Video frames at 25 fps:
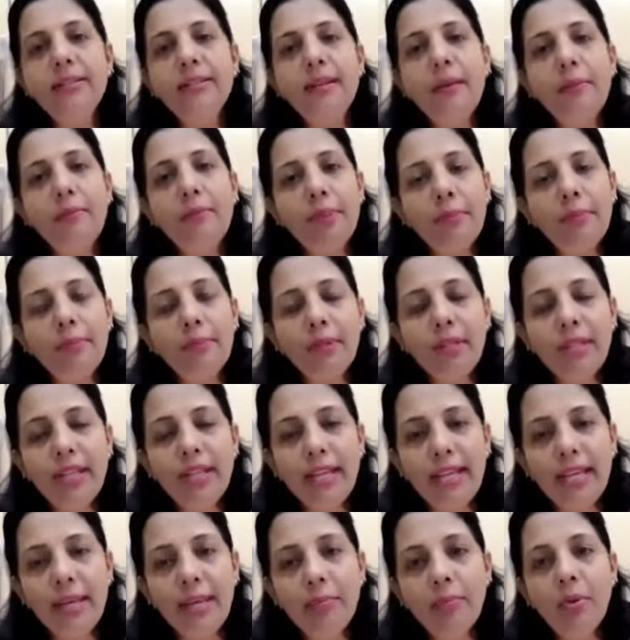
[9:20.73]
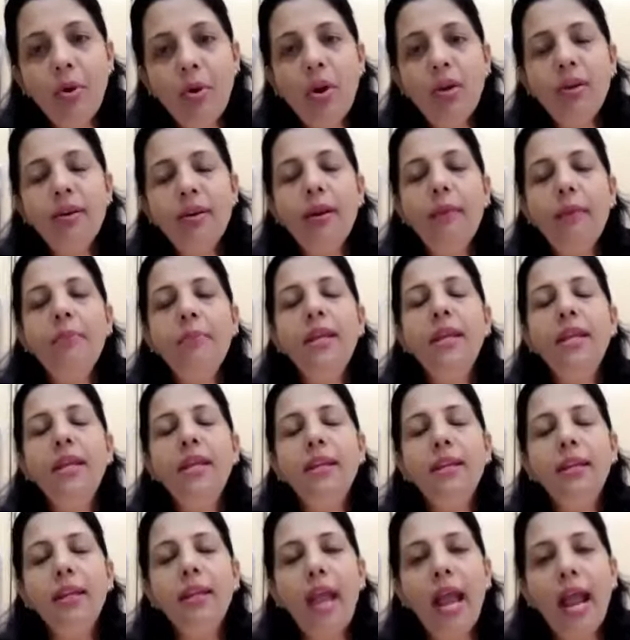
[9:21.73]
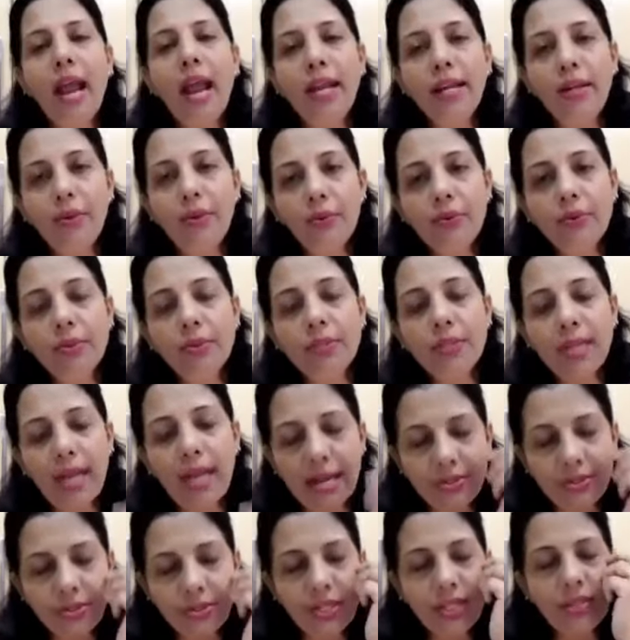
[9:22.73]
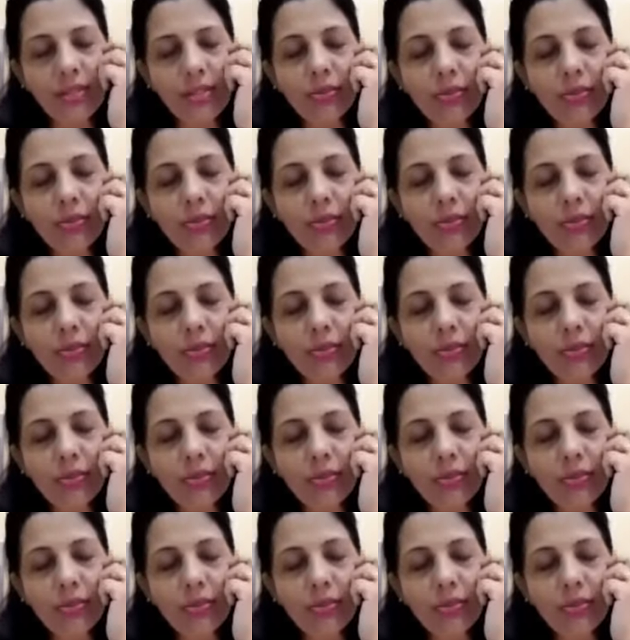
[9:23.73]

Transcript: Some people, they keep on rubbing and scratching,